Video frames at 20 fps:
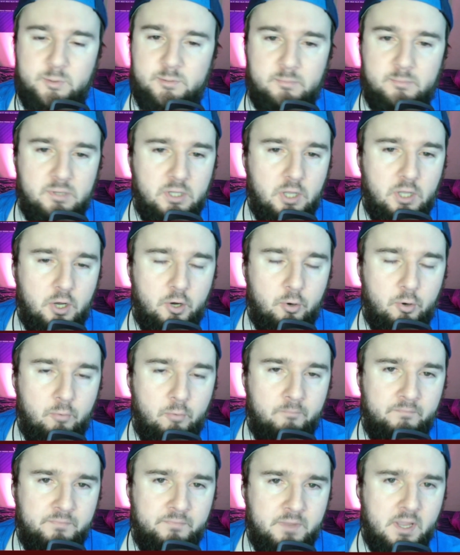below.
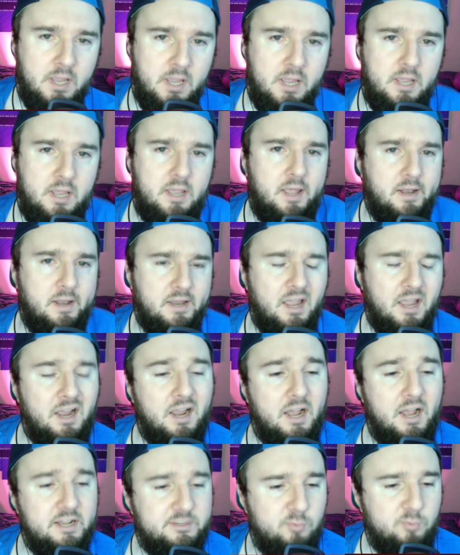And yeah,
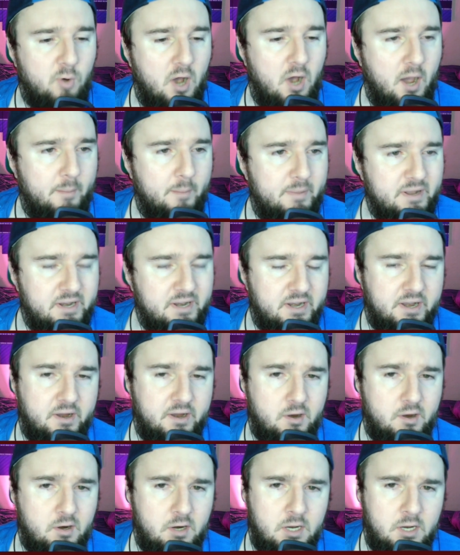guys, we'll hop in here.